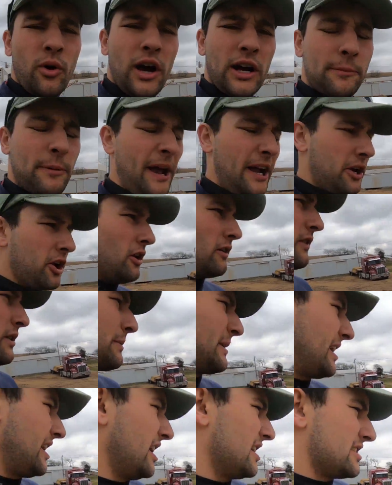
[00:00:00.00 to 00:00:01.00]
to walk back over
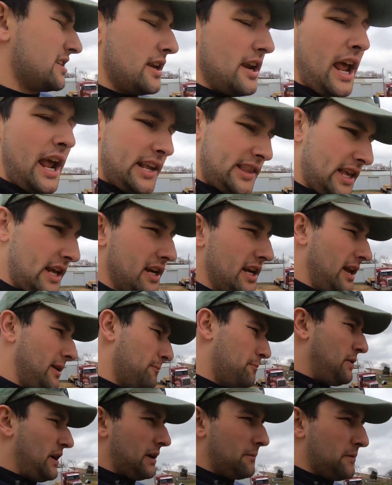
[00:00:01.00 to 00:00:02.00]
because Nathan
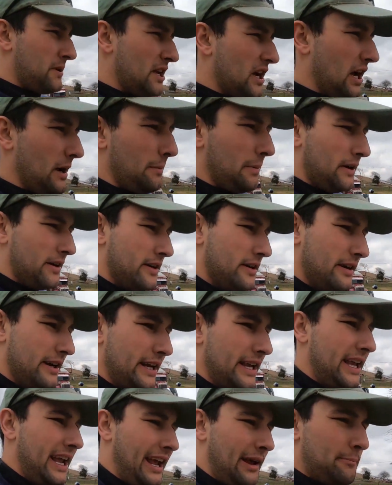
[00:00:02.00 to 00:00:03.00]
didn't pick me up. Now
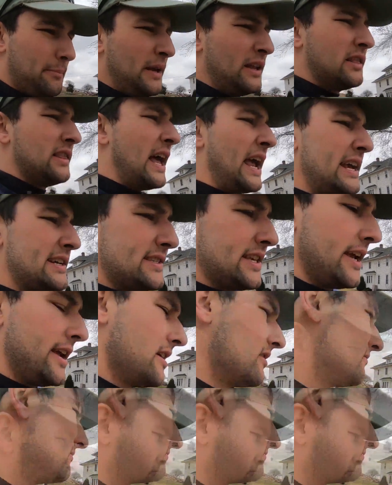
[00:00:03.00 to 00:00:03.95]
I can't be lazy.